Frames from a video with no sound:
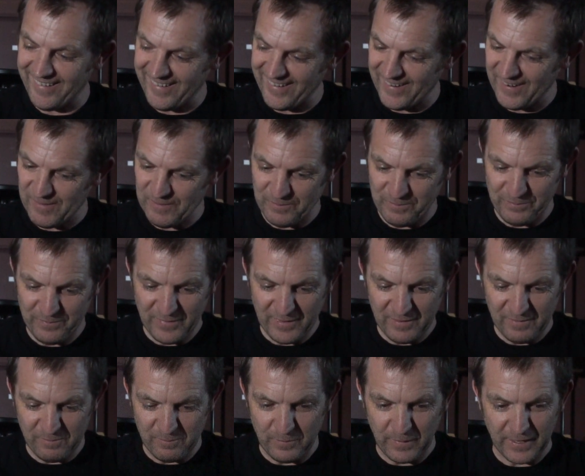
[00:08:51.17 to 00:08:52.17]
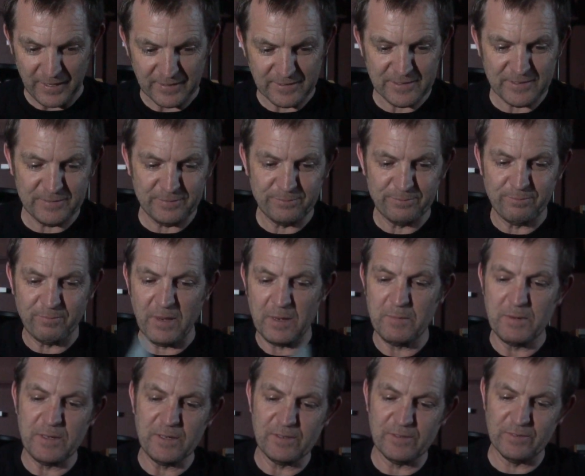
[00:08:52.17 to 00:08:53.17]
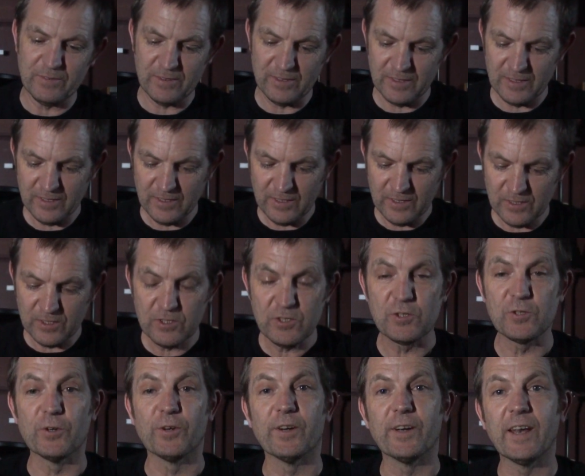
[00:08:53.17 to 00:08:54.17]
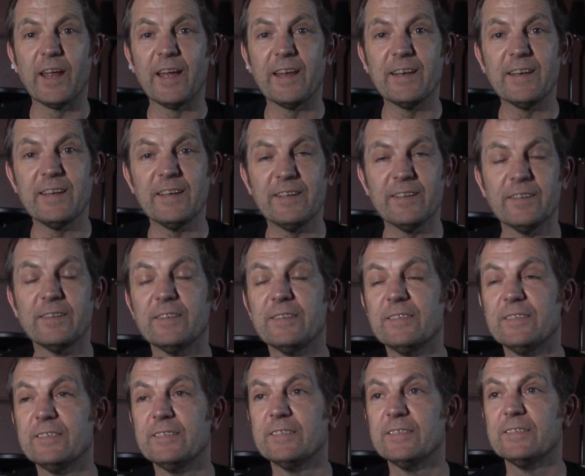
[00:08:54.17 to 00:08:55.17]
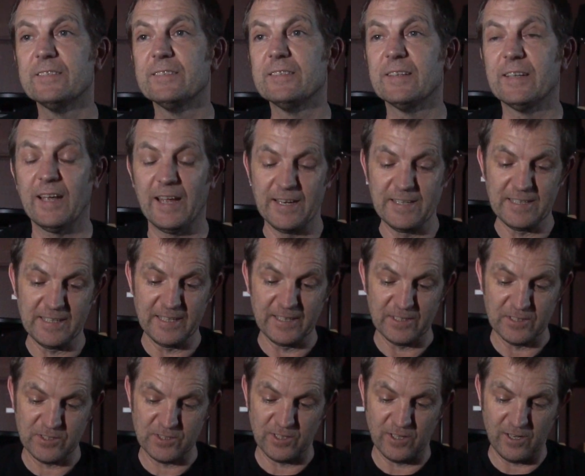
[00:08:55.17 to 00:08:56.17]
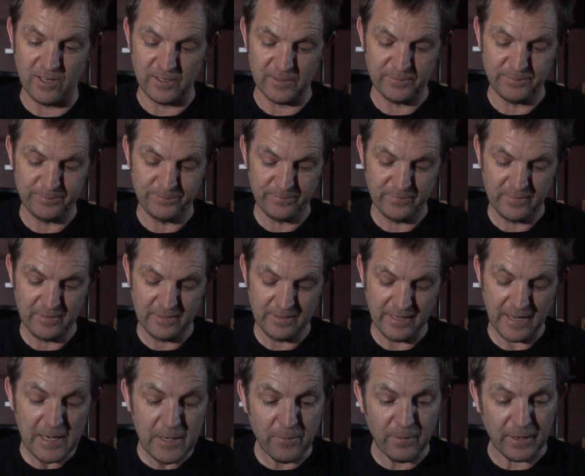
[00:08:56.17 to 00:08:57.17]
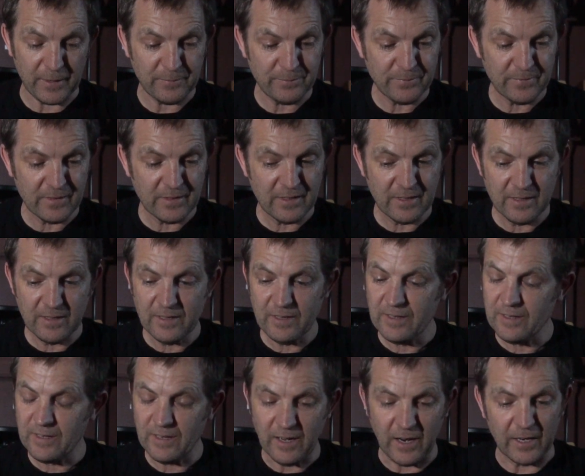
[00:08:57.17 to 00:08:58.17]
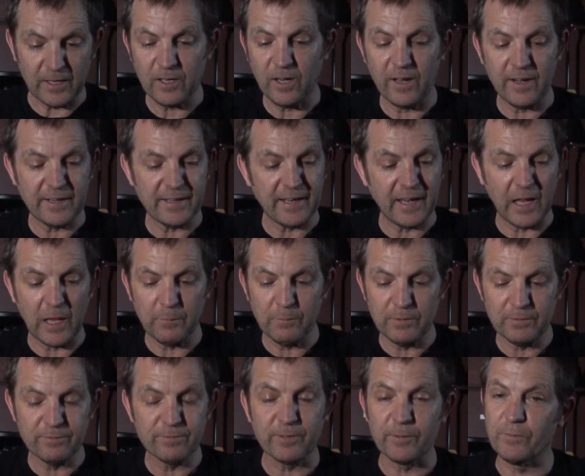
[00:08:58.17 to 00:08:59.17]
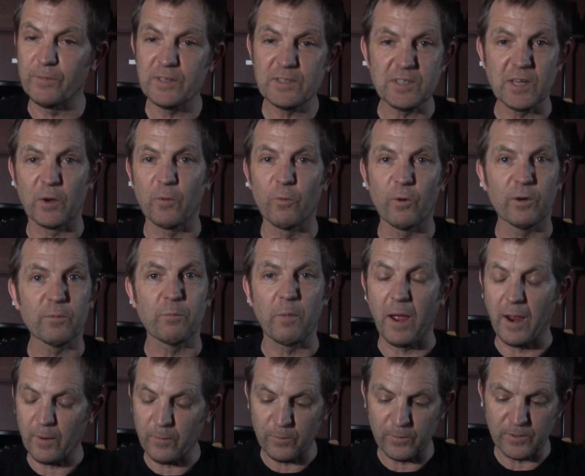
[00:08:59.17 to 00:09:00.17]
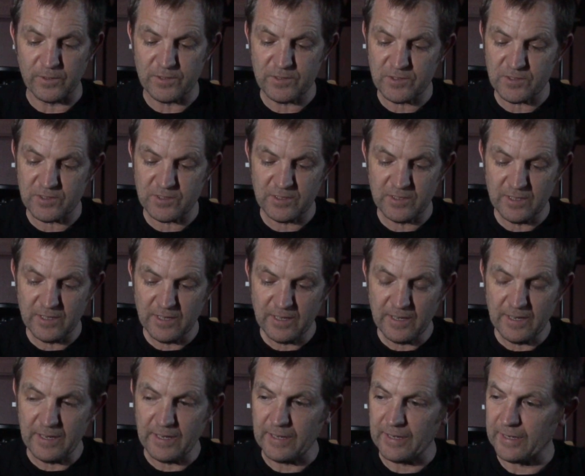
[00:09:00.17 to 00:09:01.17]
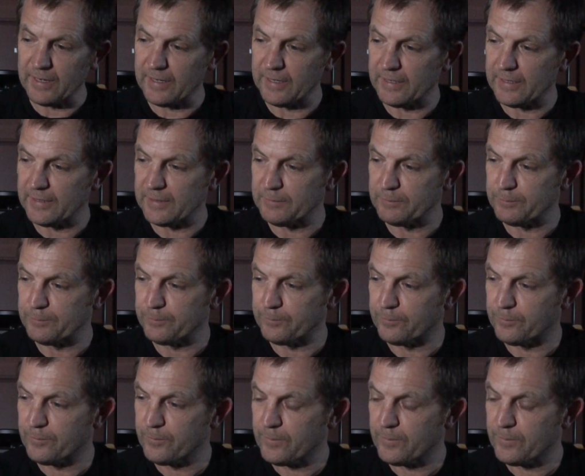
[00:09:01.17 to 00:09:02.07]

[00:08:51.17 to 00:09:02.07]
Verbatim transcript: um, but maybe Stuart and Andy had to get a song. Anyway, iconic album. From this, I work backwards. Um,